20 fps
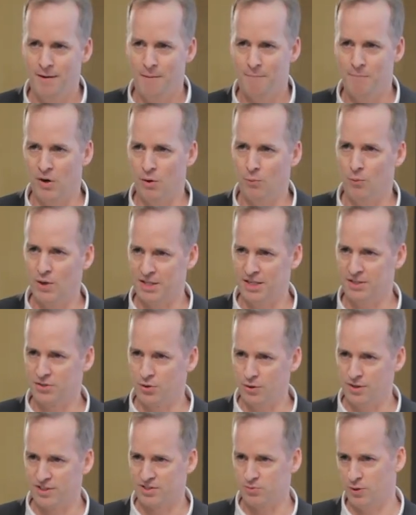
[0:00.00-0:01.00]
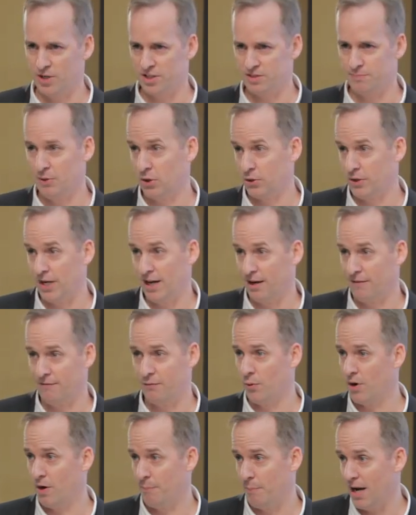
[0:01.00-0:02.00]
But what they told us was Bill can't
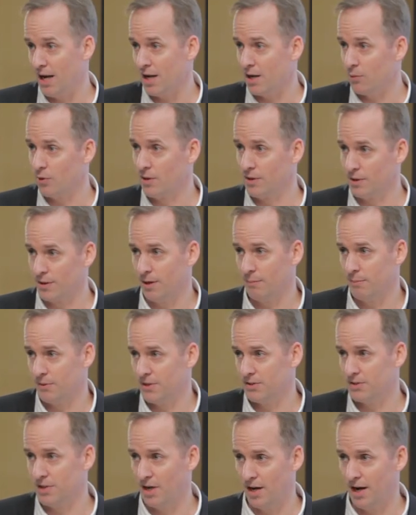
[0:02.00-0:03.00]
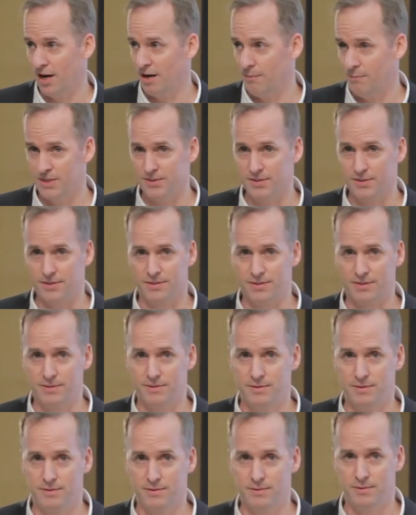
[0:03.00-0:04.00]
afford to pay anyone. The company's gone out of
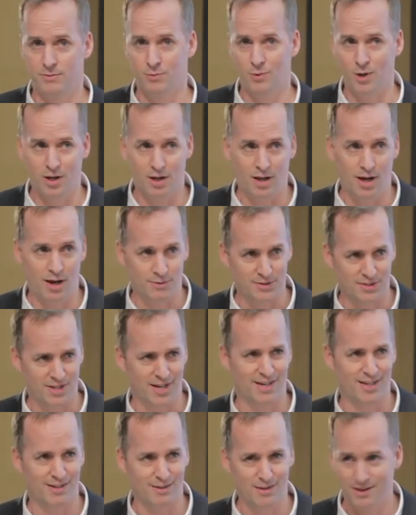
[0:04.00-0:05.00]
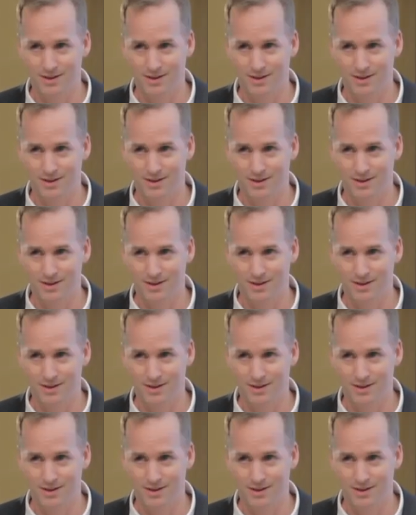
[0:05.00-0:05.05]
business. Well, I was like,